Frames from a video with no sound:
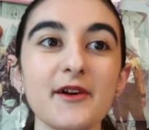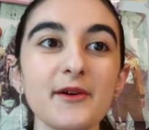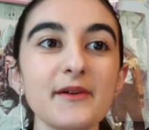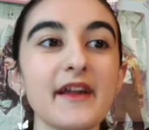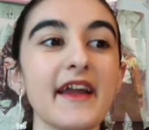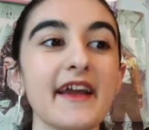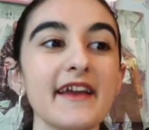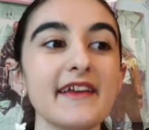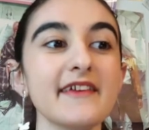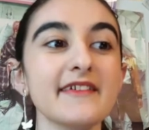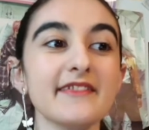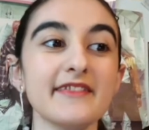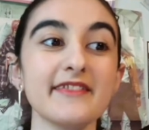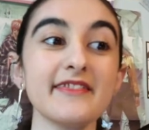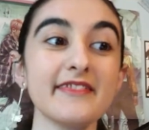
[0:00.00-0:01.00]
okay,
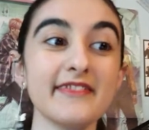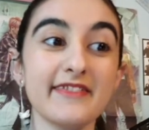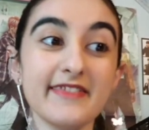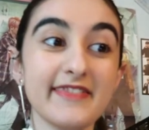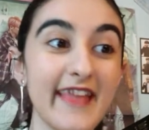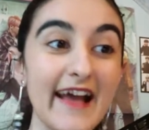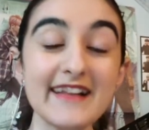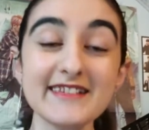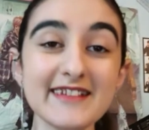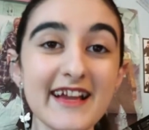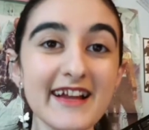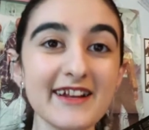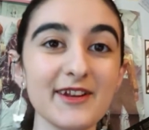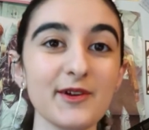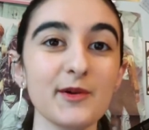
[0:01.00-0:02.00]
that's
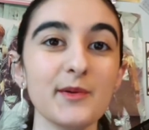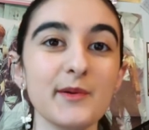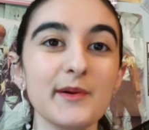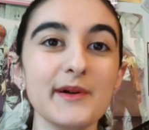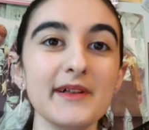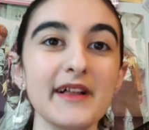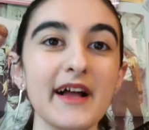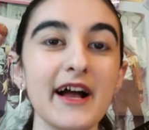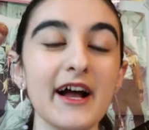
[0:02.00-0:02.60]
kind of cool.